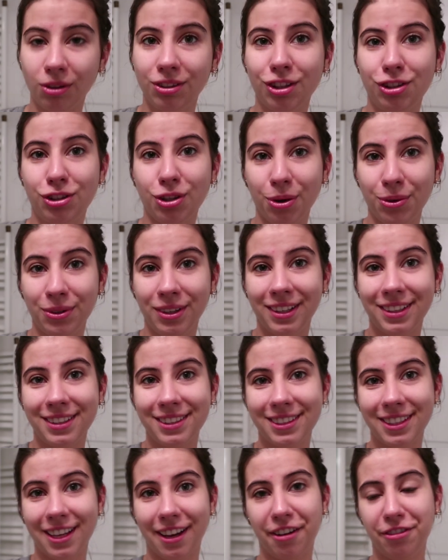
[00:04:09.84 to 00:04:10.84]
all the
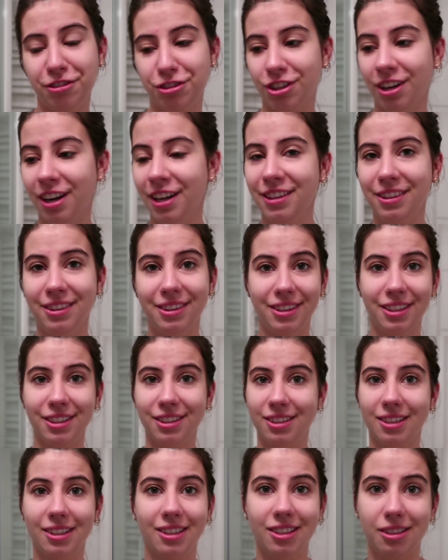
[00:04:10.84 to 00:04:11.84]
tonics I've tried,
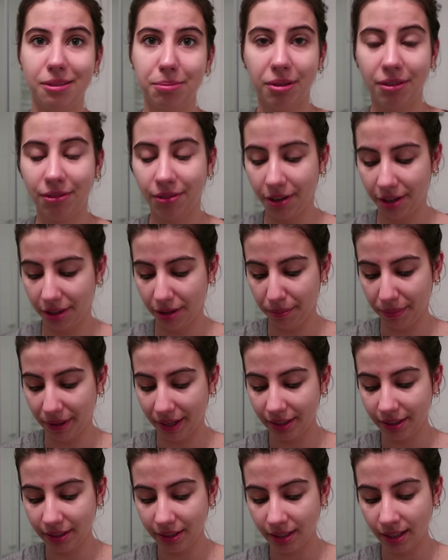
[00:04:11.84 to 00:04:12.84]
this is by far the
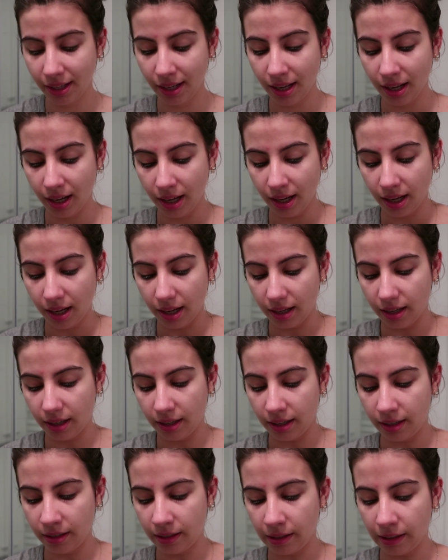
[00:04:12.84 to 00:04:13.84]
best. A
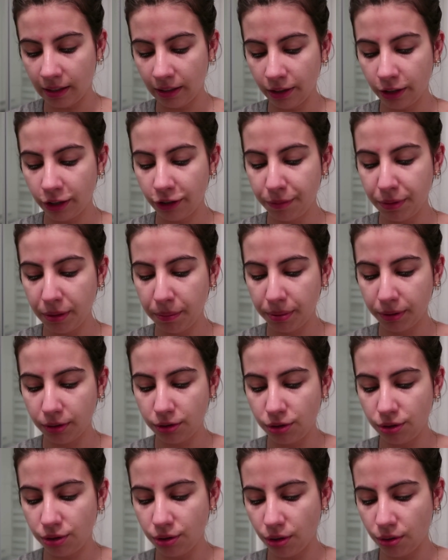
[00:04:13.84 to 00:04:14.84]
lot of
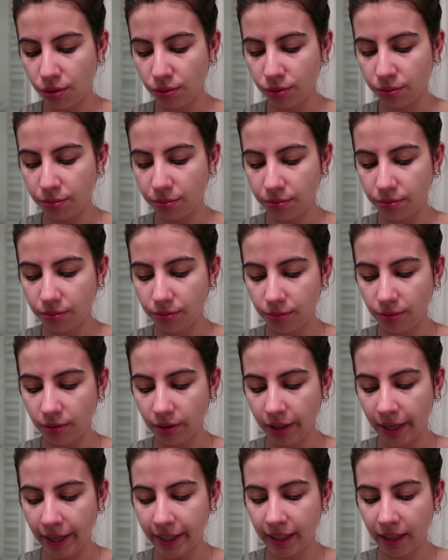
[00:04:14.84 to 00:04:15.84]
people don't
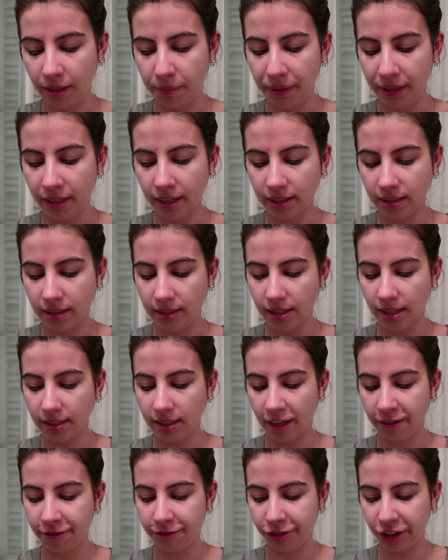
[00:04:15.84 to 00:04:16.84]
like it because it
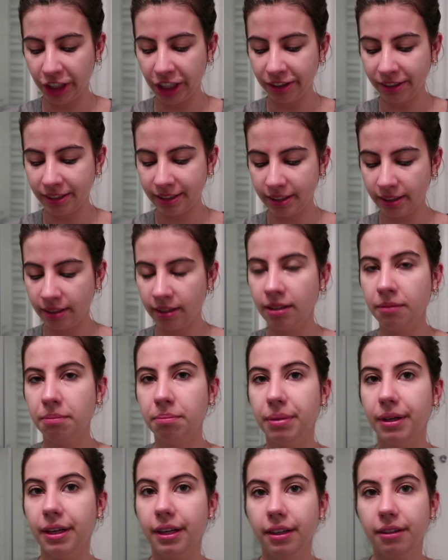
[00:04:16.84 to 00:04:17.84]
does have fragrance in
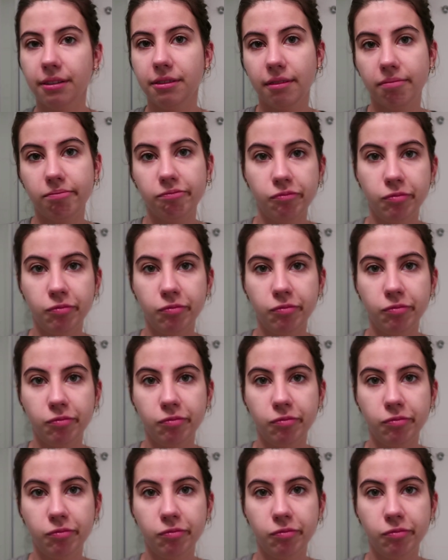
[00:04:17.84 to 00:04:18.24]
it, but